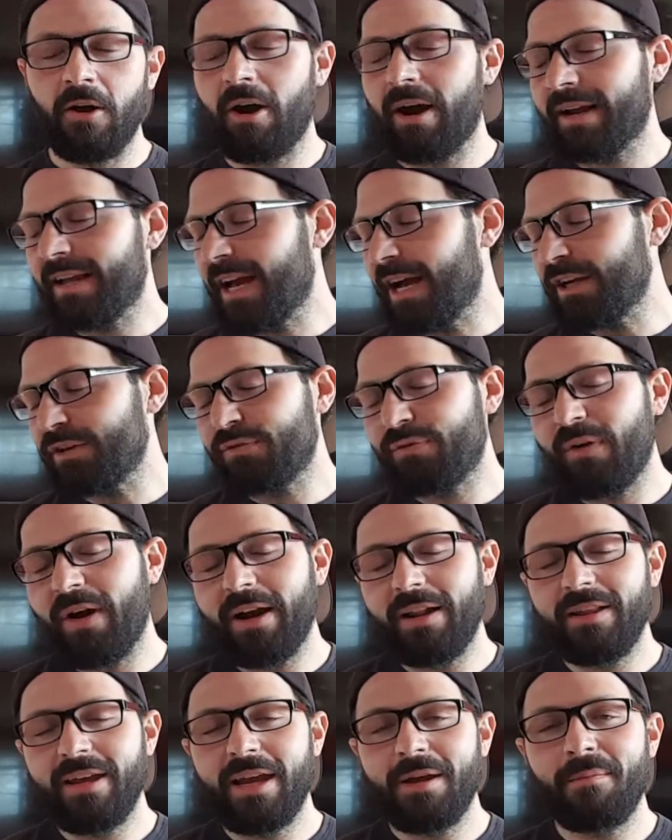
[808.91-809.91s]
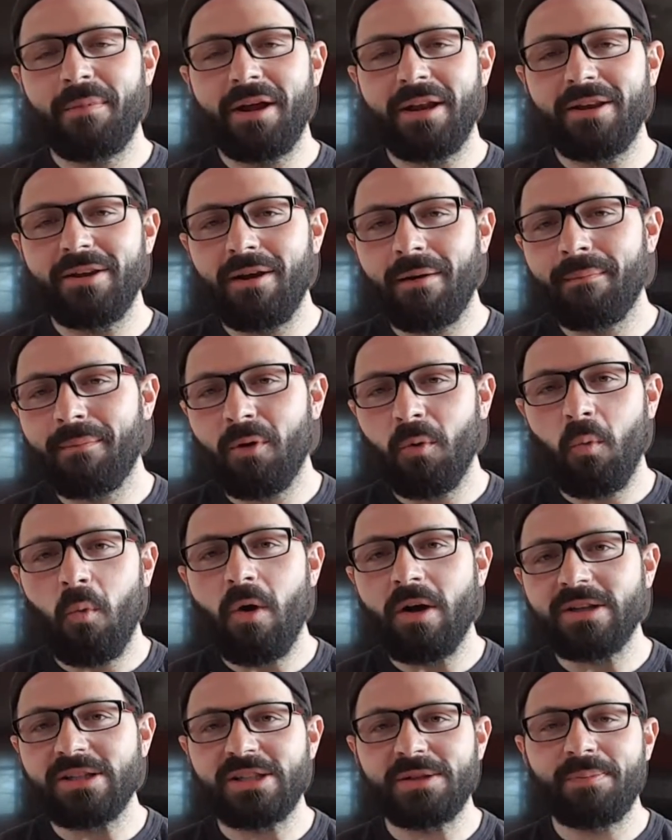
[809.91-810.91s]
right, guys, finally in my number
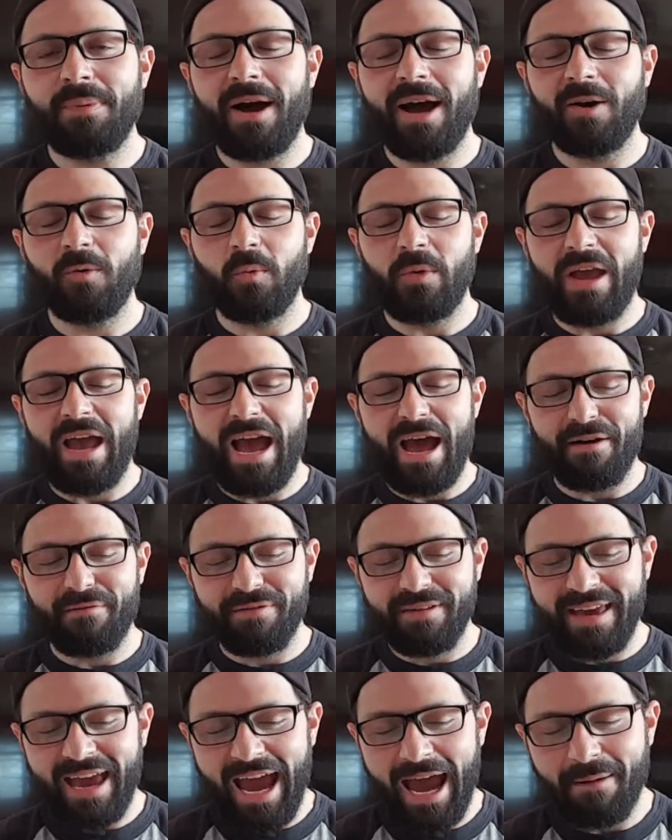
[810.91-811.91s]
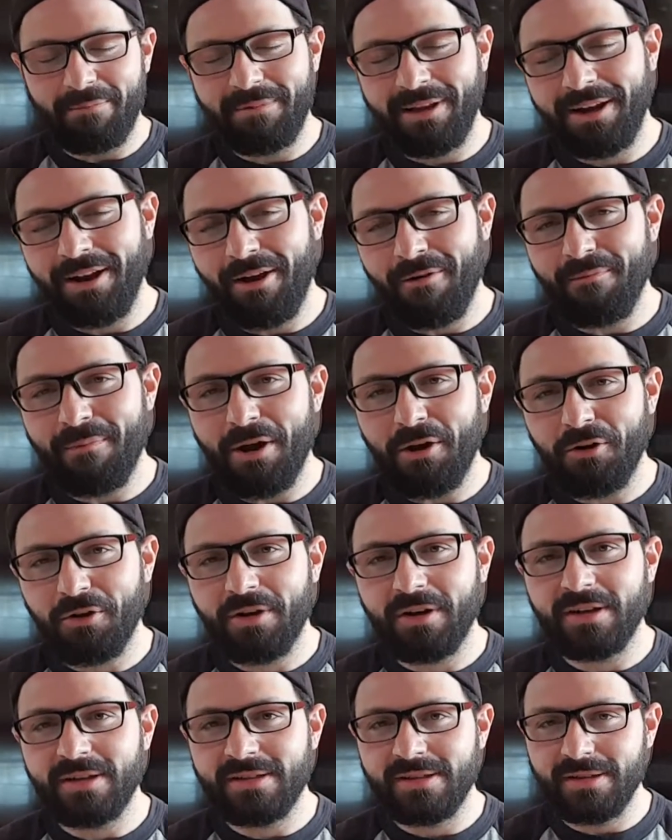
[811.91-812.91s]
one spot, we have Captain
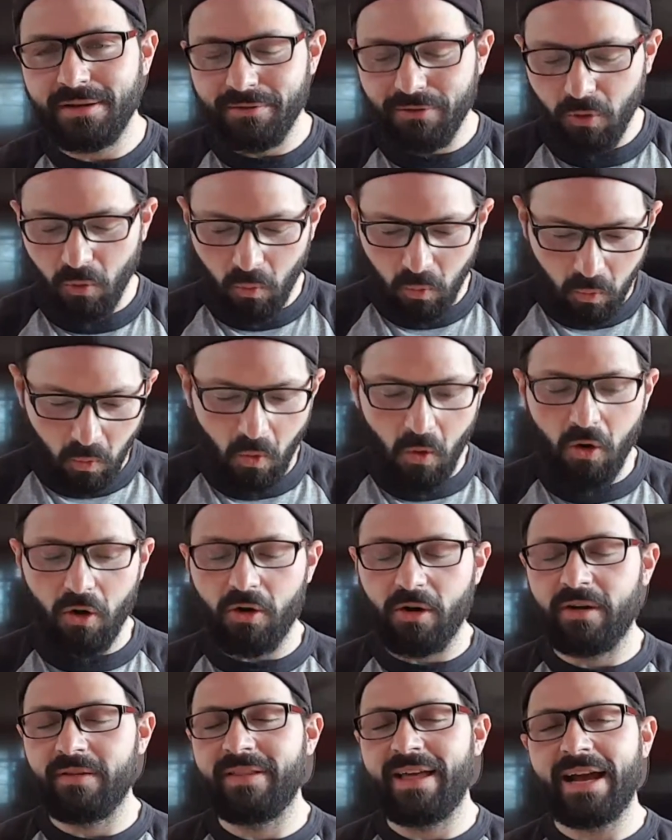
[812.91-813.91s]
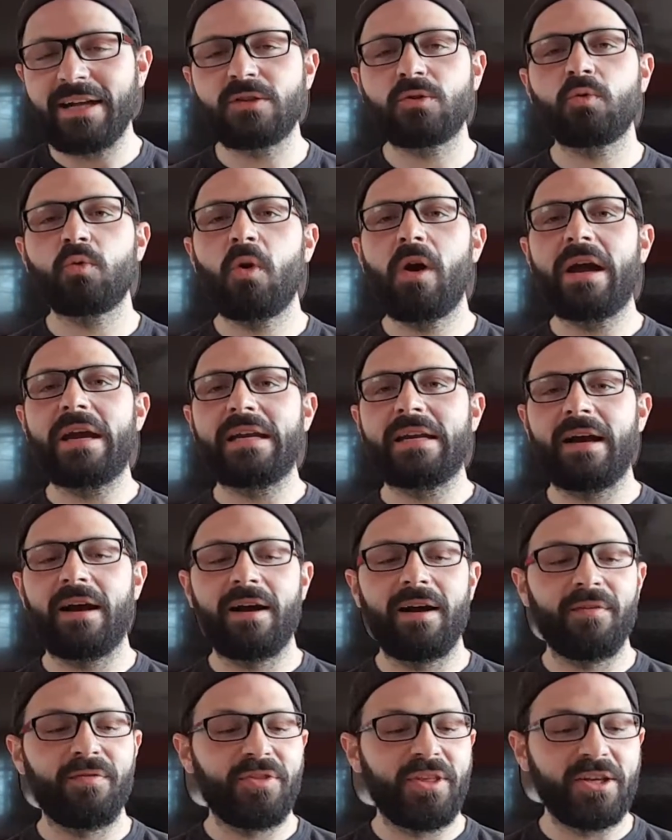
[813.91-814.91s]
America Civil War. And that's right,
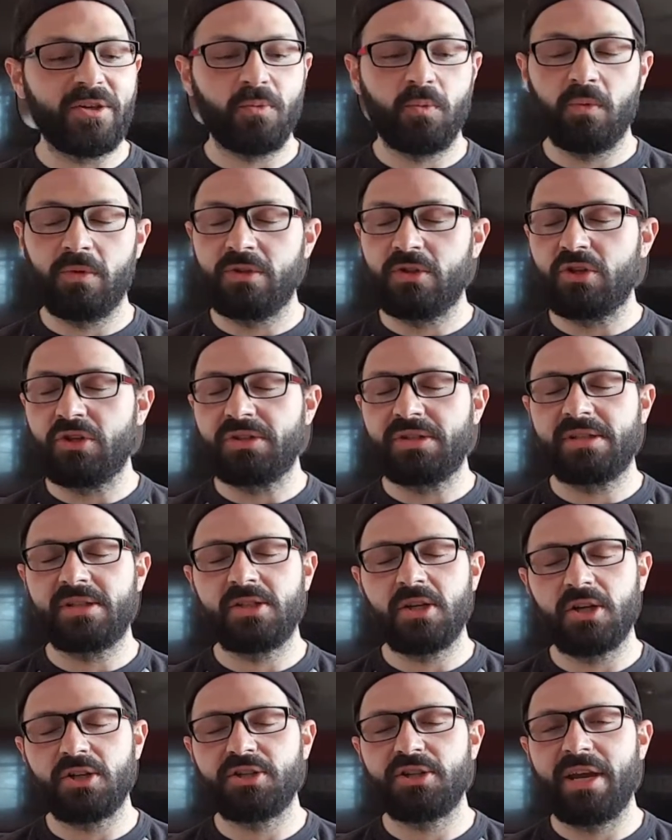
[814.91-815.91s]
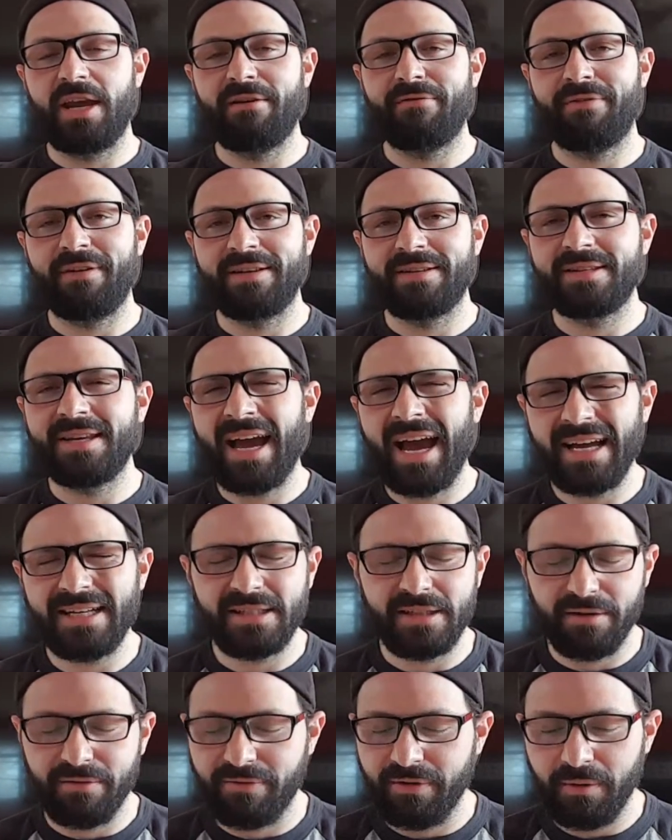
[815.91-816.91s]
this was just such a
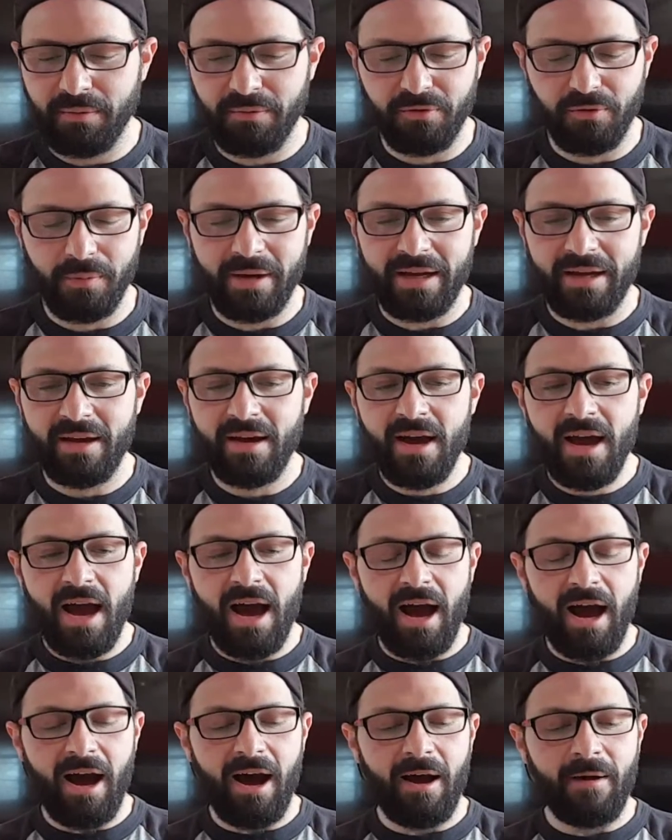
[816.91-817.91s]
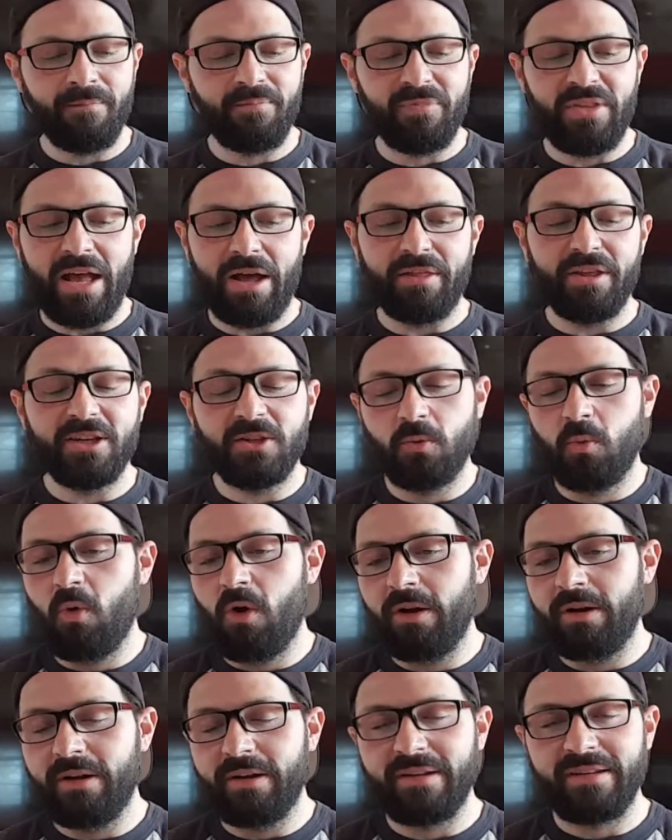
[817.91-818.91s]
fantastic film for me. Now, this
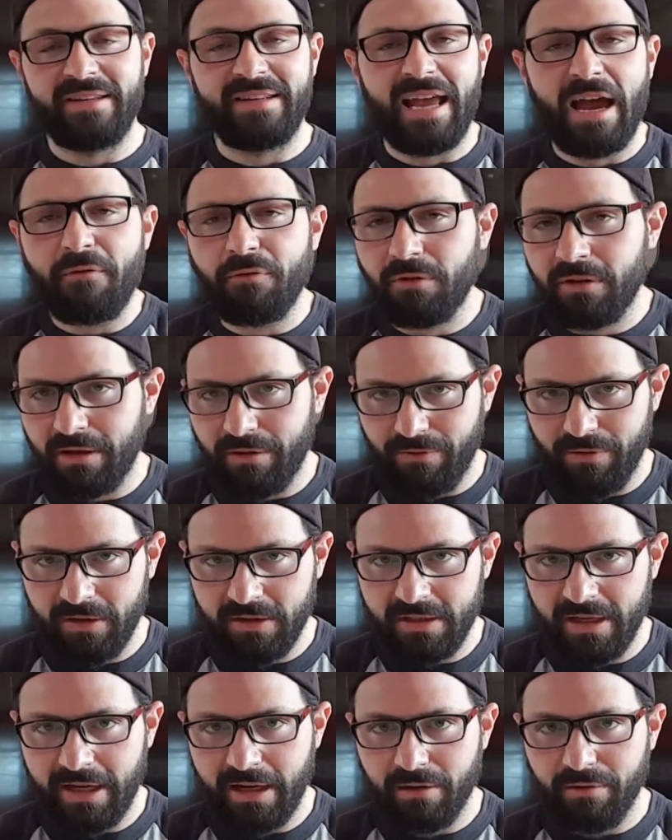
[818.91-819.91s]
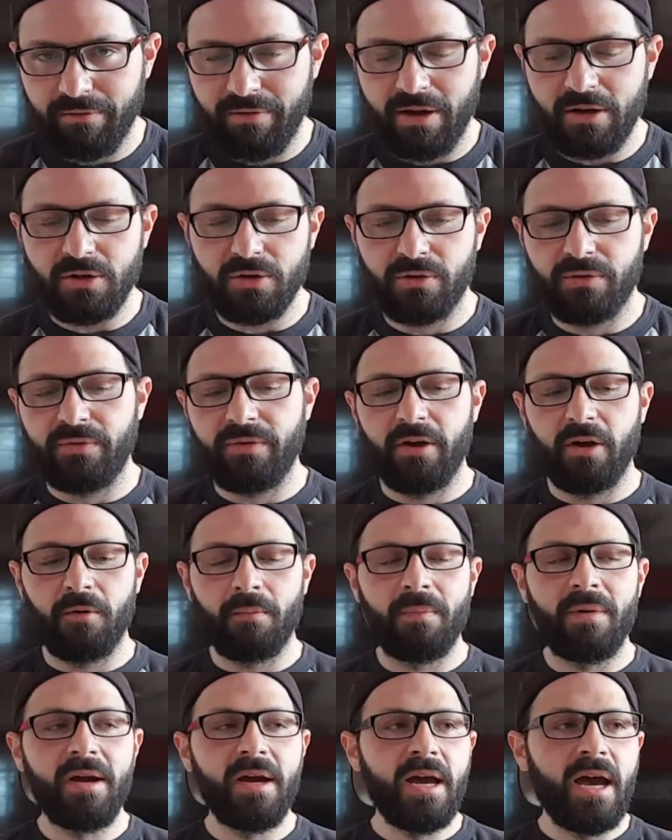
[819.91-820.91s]
one definitely feels like an Avengers
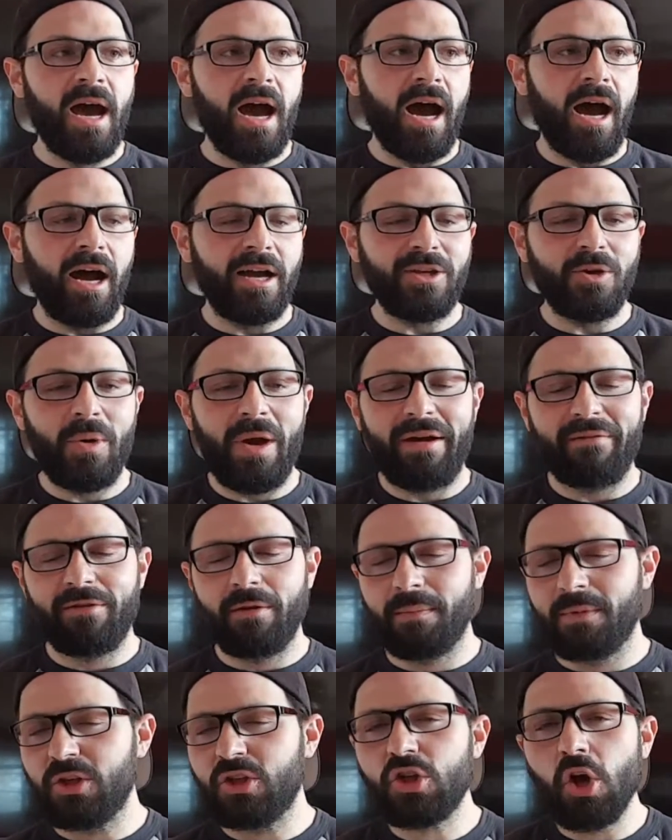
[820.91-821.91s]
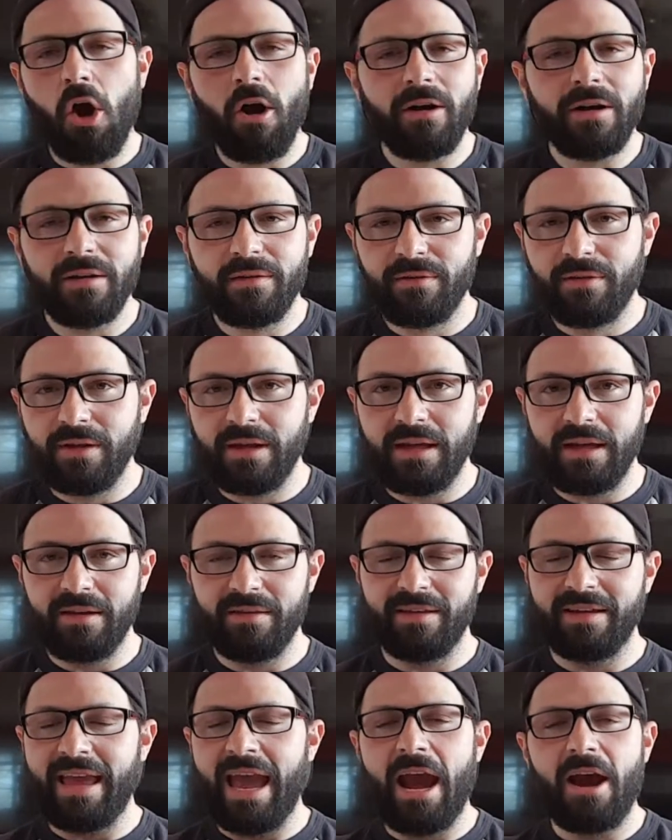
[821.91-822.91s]
film. You have the majority of the
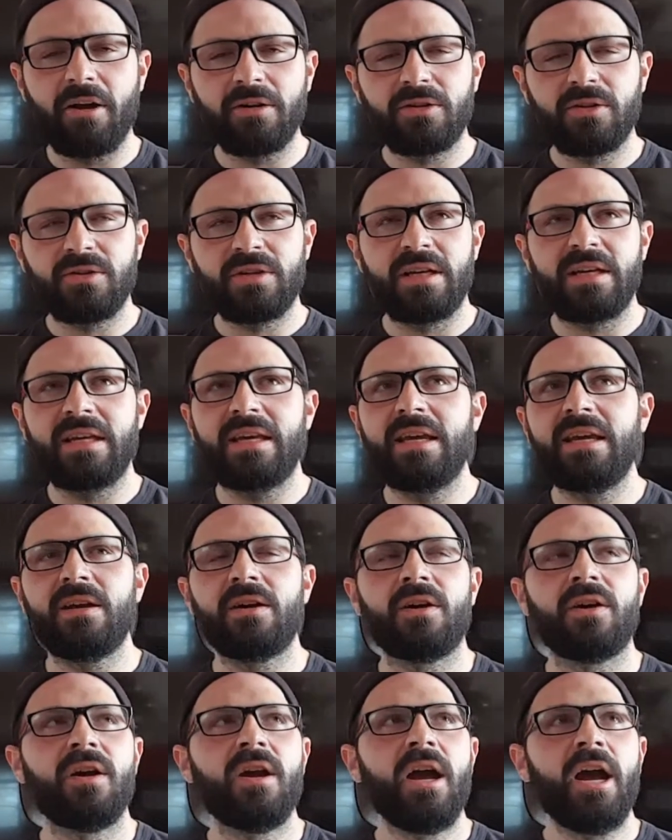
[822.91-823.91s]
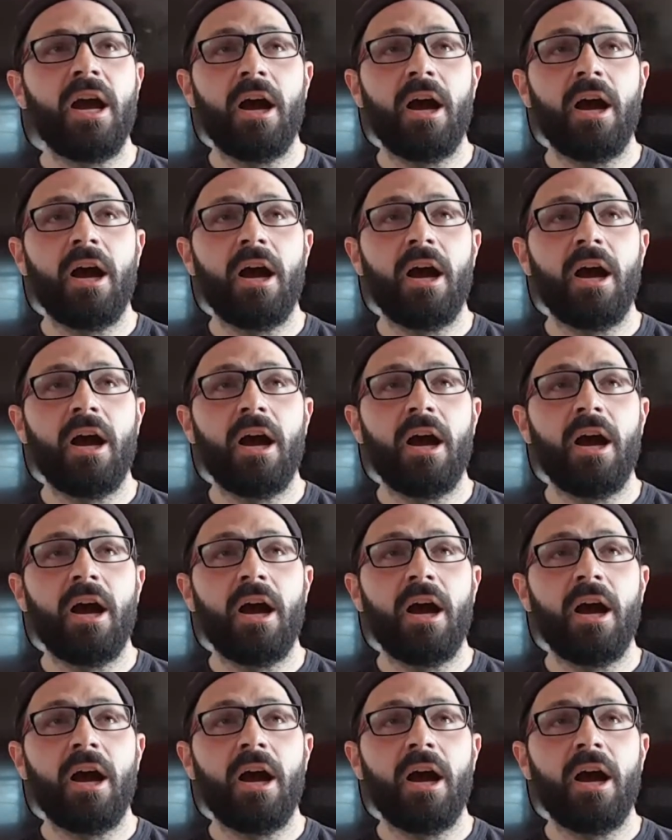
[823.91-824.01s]
characters in here,